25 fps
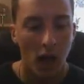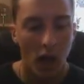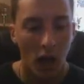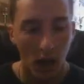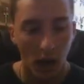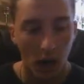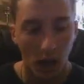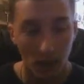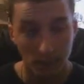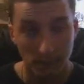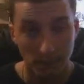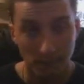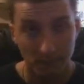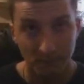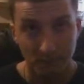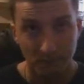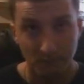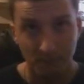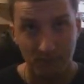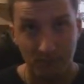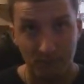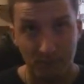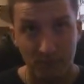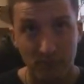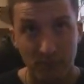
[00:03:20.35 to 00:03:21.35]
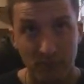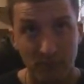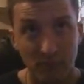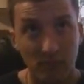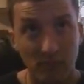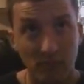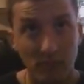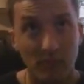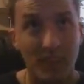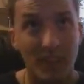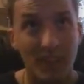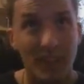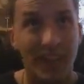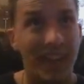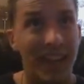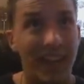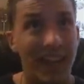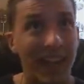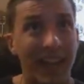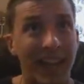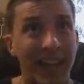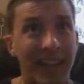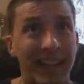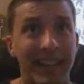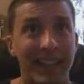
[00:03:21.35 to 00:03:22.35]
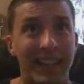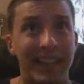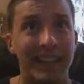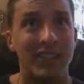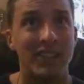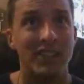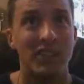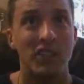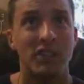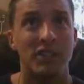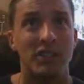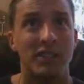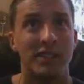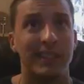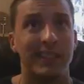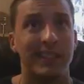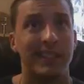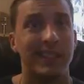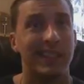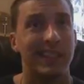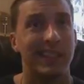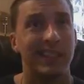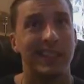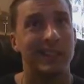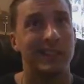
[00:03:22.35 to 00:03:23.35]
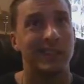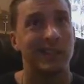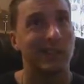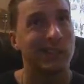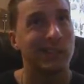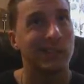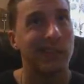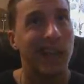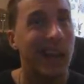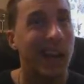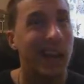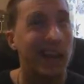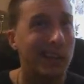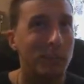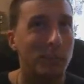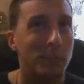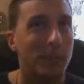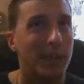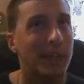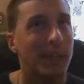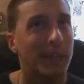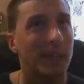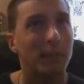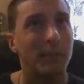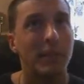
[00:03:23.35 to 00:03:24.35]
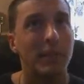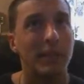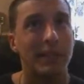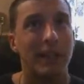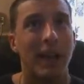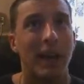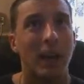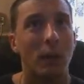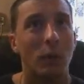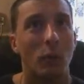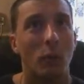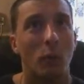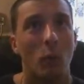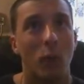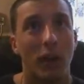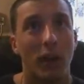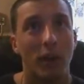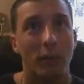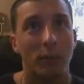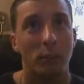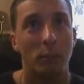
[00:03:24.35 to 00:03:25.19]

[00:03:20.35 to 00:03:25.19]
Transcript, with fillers: Um, and it's just, it's kind of making me not want to